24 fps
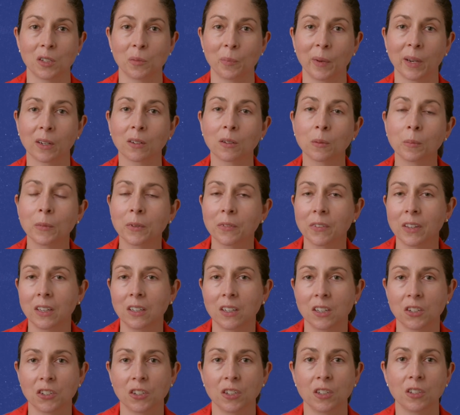a spectrum of
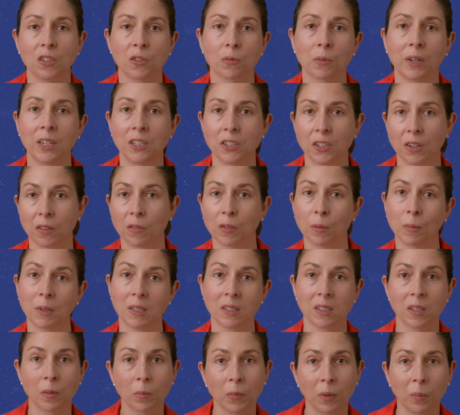conditions ranging from a
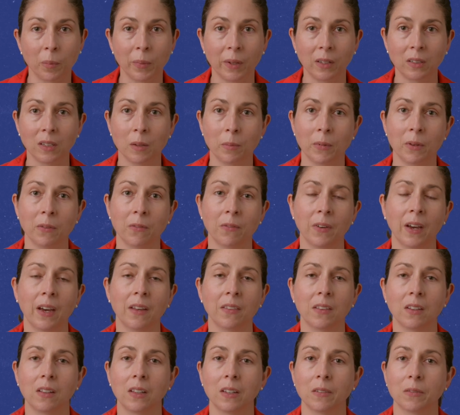simple buildup of
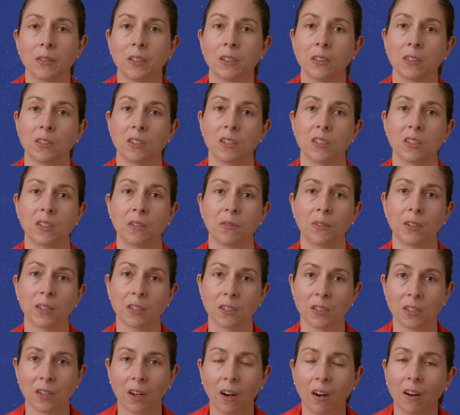fat in the liver to
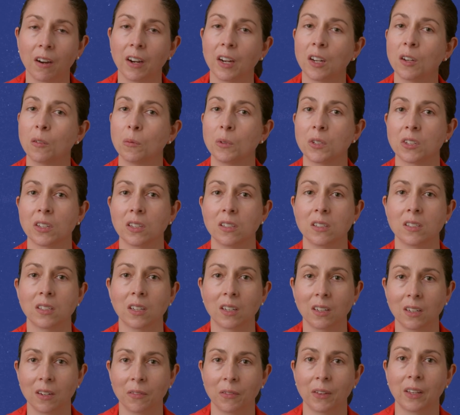severe scarring, which can
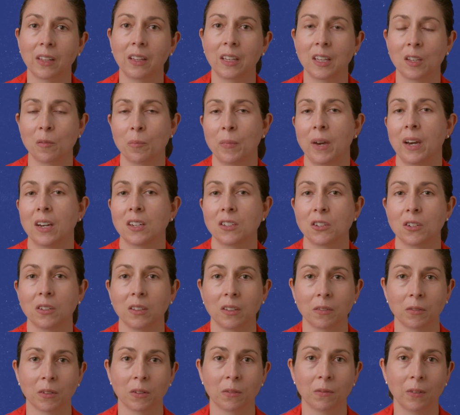significantly impact your
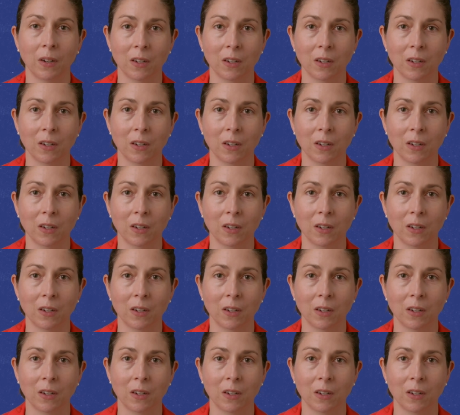liver